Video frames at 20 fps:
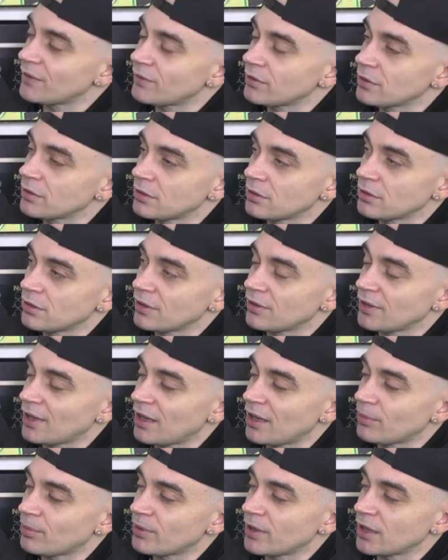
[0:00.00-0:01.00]
ever does
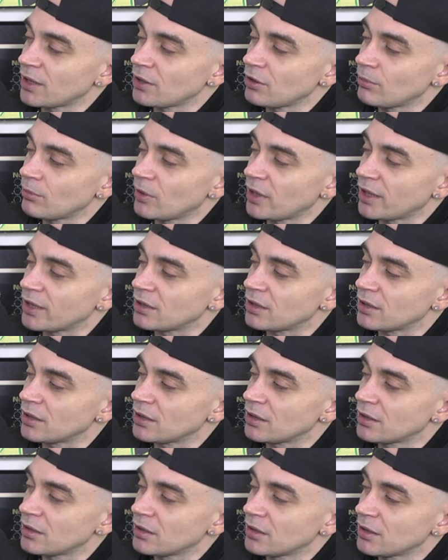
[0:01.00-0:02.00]
that ever play in your mind
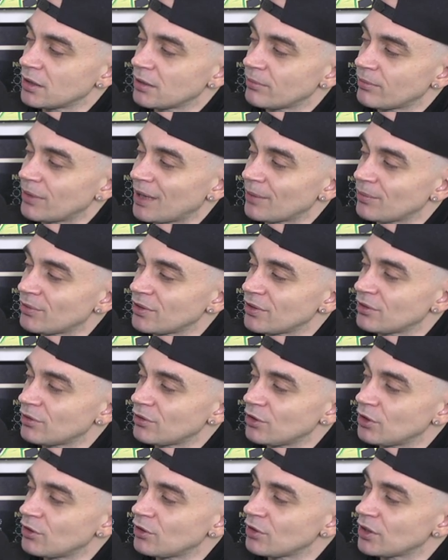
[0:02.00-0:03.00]
that perhaps you,
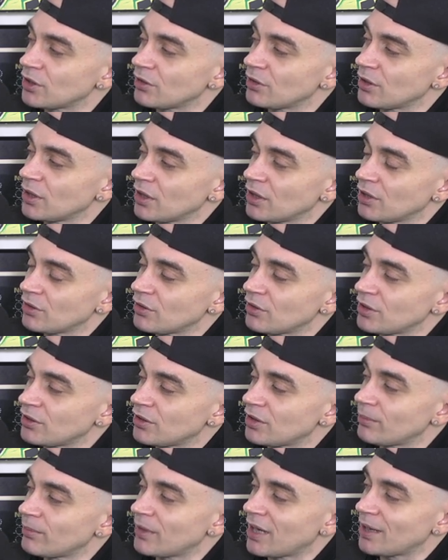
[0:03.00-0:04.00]
you took it took
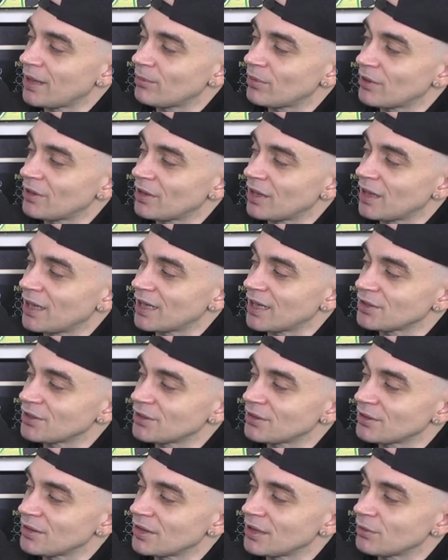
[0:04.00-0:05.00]
it to the mountain, but
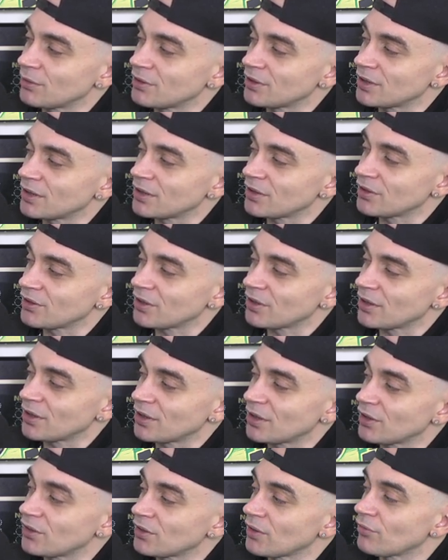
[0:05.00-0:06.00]
alas, there was a,
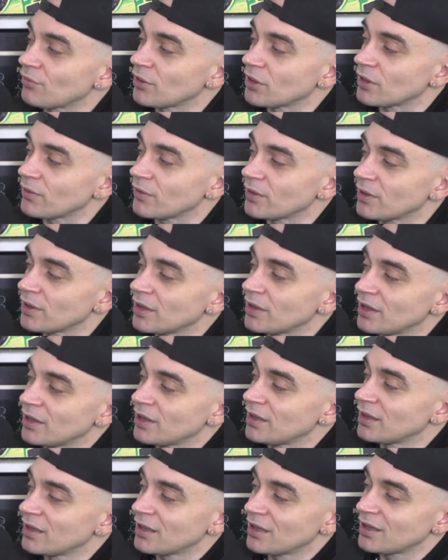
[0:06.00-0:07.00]
the suffering of it.
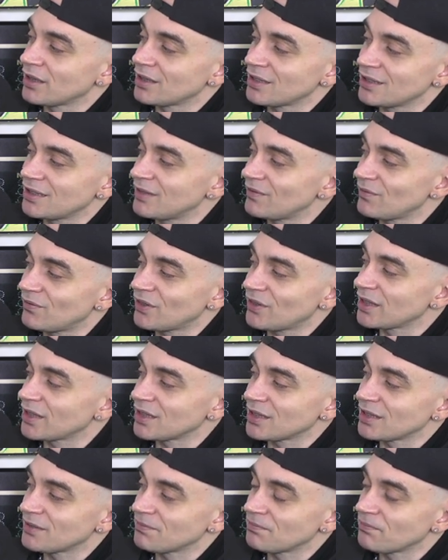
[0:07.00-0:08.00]
Didn't care. You didn't
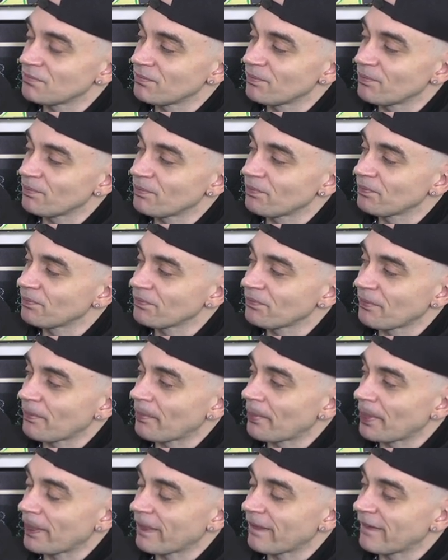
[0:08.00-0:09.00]
think. Didn't care.
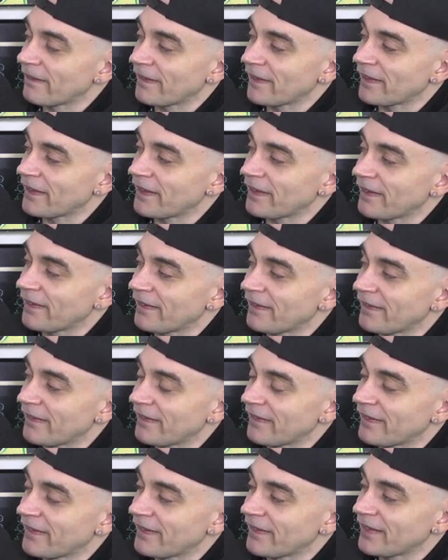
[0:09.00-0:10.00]
Just wanted to do it.
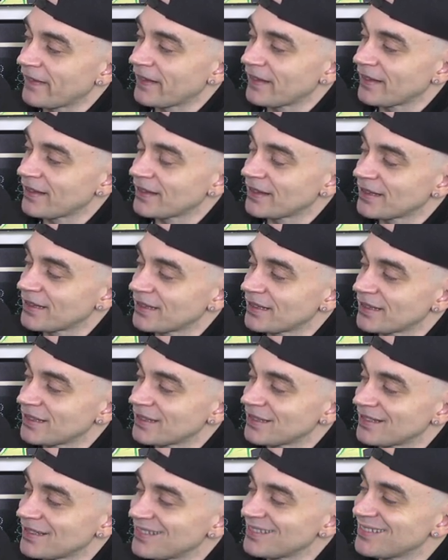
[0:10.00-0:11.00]
Graph. I loved
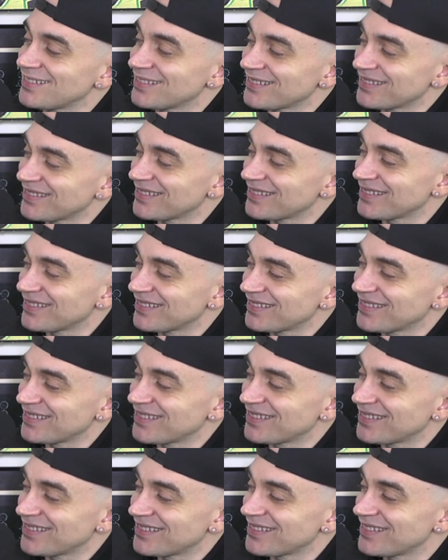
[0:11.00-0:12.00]
it. Mm. Just
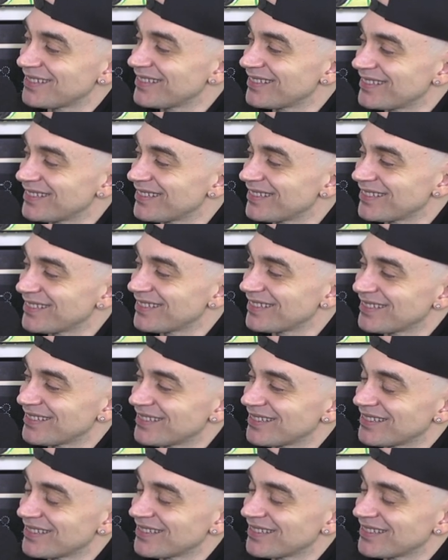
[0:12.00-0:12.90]
loved it. mm mm